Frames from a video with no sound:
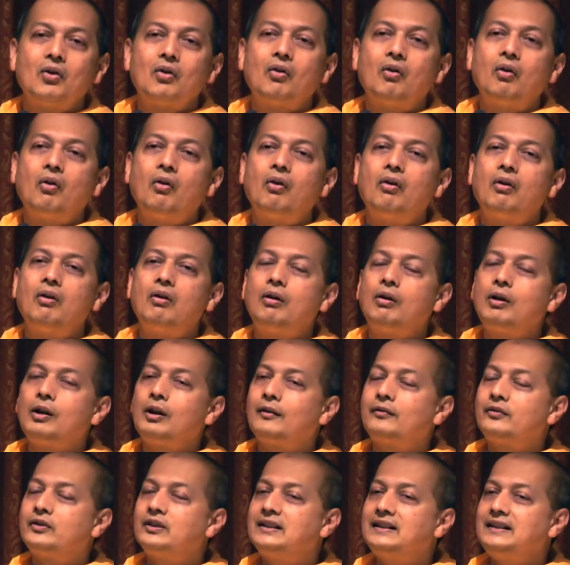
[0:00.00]
all
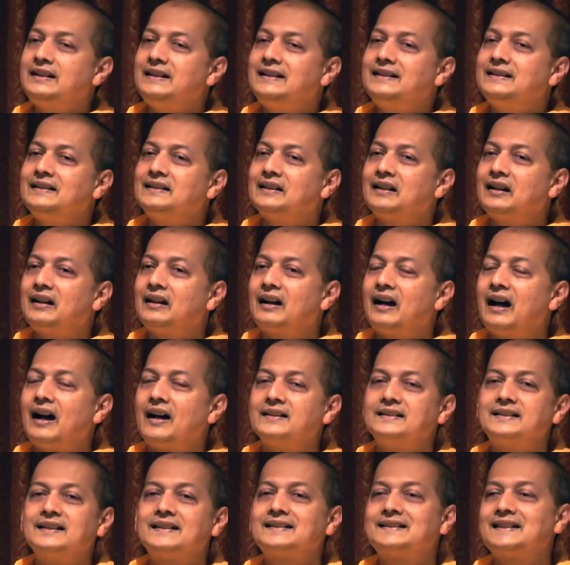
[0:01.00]
of these
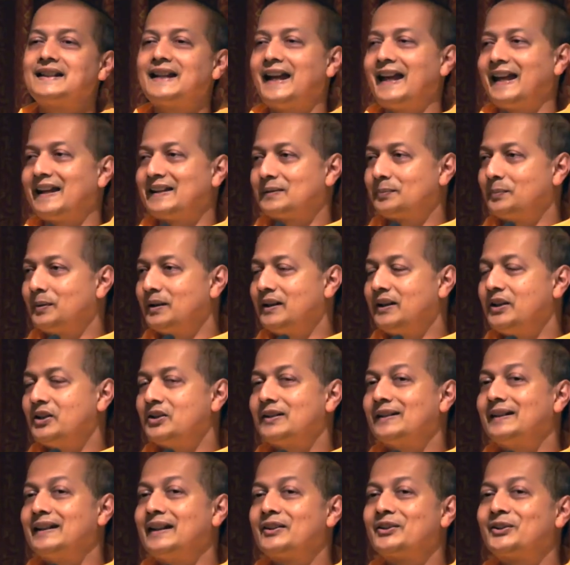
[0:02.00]
are just
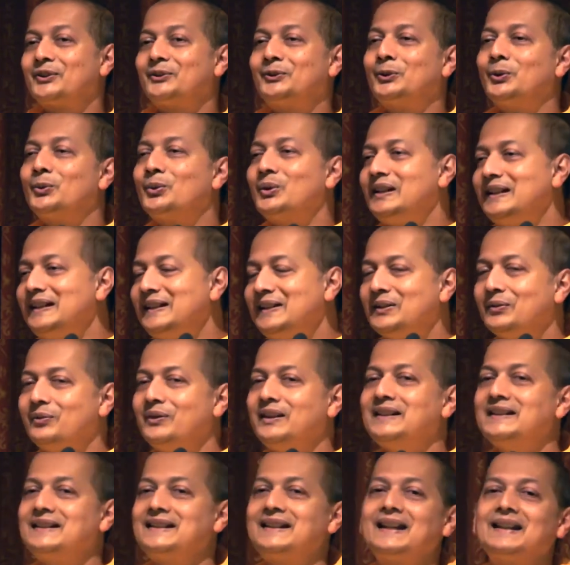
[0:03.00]
explanation. They are stories
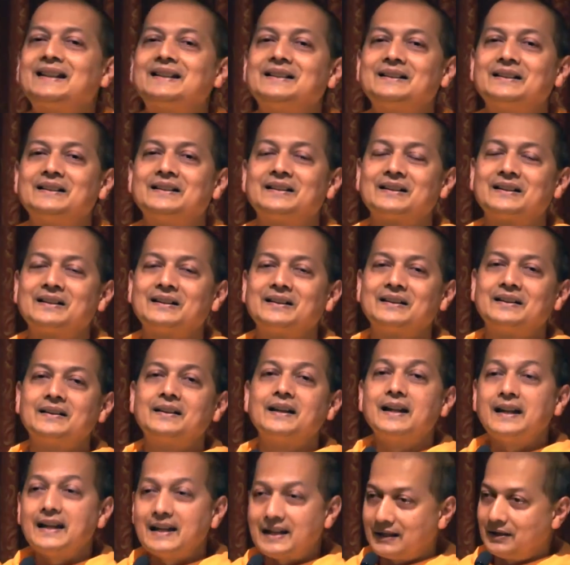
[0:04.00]
we tell
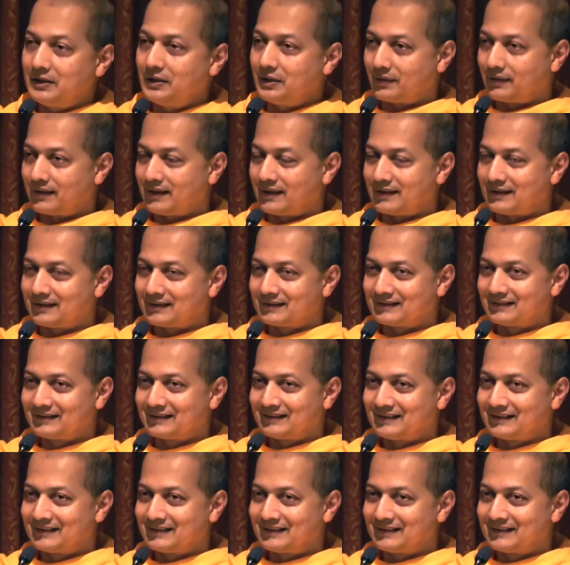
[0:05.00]
the ignorant,